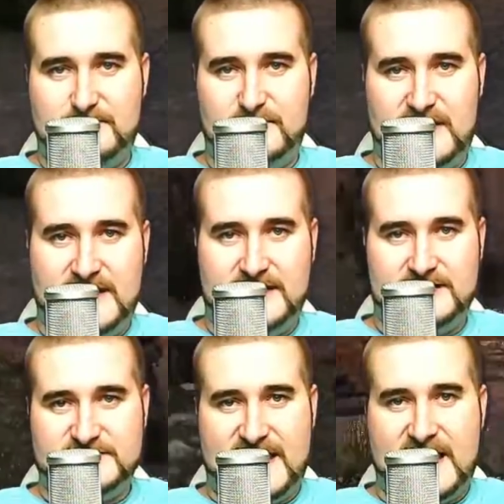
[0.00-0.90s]
play
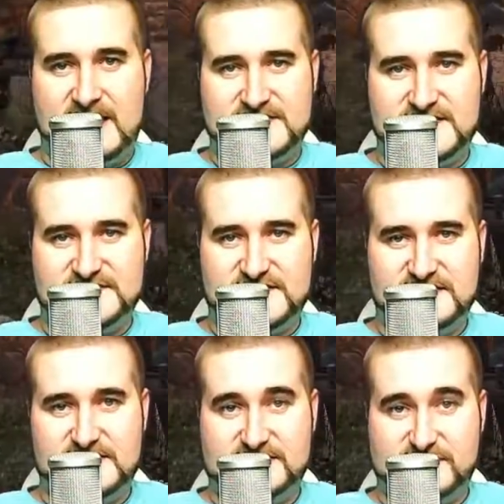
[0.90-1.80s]
into our testing
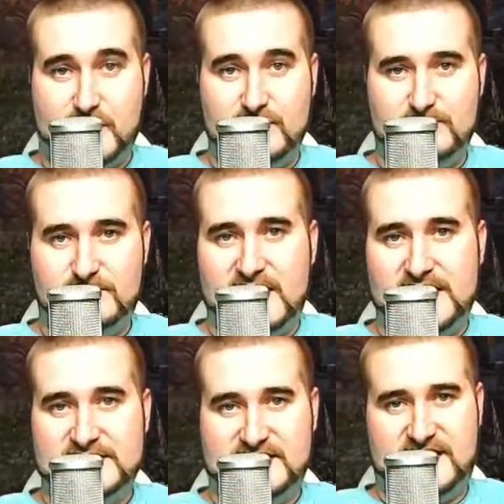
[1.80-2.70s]
that don't play
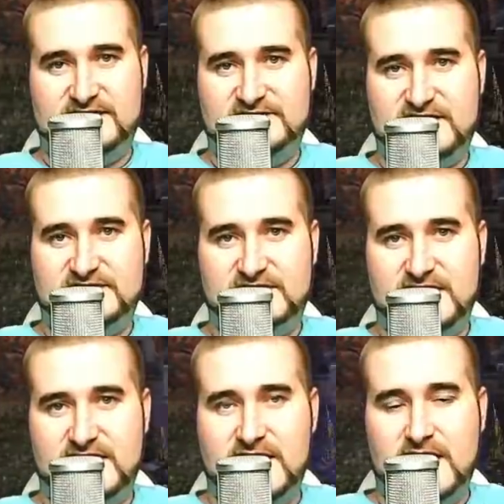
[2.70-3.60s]
into his
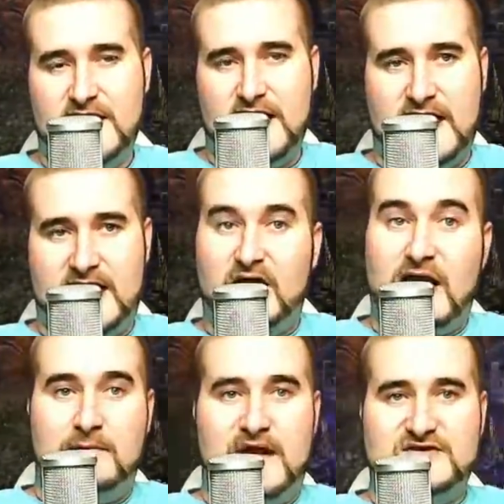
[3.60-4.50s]
testing, and
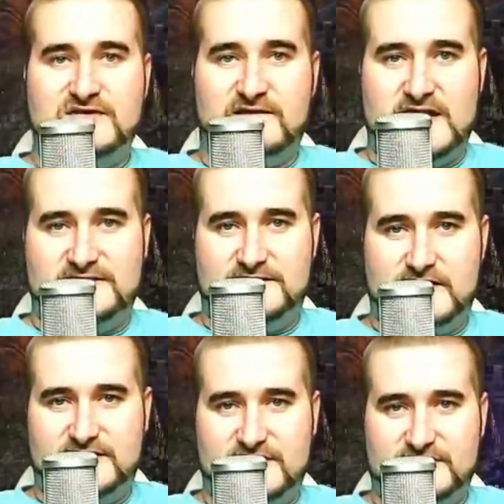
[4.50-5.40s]
I imagine vice
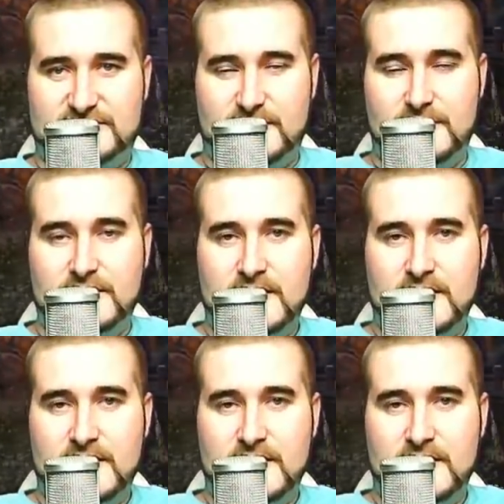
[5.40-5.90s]
versa. So